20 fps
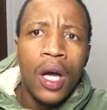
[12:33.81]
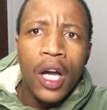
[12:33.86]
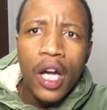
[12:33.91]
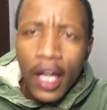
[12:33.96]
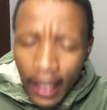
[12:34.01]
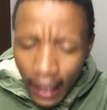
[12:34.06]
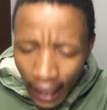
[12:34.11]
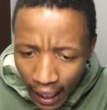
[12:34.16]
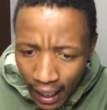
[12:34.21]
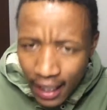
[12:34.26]

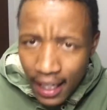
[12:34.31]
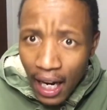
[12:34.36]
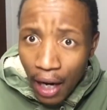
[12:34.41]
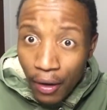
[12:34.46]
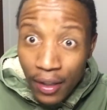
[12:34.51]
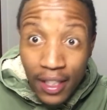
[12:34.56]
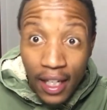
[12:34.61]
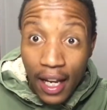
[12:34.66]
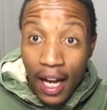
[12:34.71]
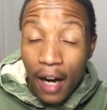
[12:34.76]
Right now,
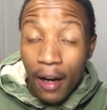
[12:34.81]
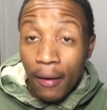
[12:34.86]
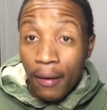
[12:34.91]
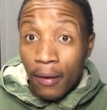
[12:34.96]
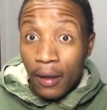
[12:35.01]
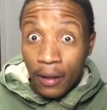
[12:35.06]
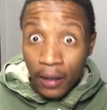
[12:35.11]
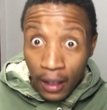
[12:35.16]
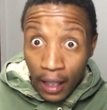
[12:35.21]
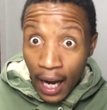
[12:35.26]
he's a young
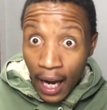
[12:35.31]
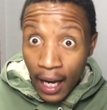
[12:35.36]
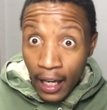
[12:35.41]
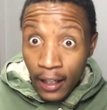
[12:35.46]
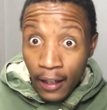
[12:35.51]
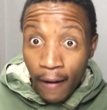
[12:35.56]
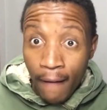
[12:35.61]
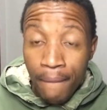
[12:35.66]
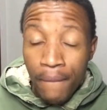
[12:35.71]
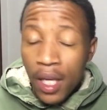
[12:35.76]
guy.
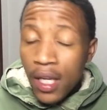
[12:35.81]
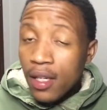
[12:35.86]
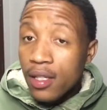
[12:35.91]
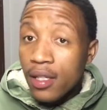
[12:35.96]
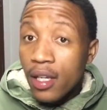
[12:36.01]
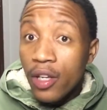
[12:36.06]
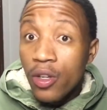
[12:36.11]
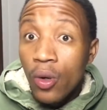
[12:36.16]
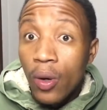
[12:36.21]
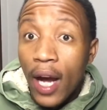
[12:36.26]
He's a
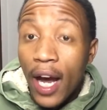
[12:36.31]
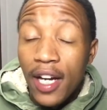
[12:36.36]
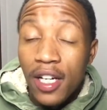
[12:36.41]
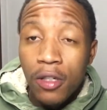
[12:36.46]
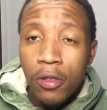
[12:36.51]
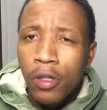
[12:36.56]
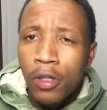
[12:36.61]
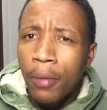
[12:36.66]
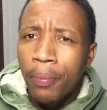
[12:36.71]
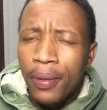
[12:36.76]
new guy into
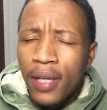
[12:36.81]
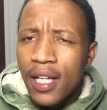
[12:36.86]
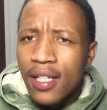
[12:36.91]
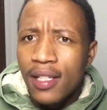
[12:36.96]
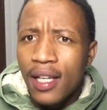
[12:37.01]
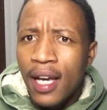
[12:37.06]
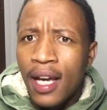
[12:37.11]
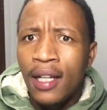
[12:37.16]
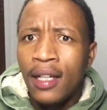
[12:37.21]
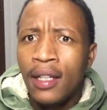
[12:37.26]
the
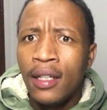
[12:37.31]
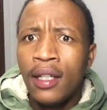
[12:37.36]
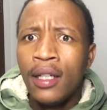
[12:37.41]
PSL.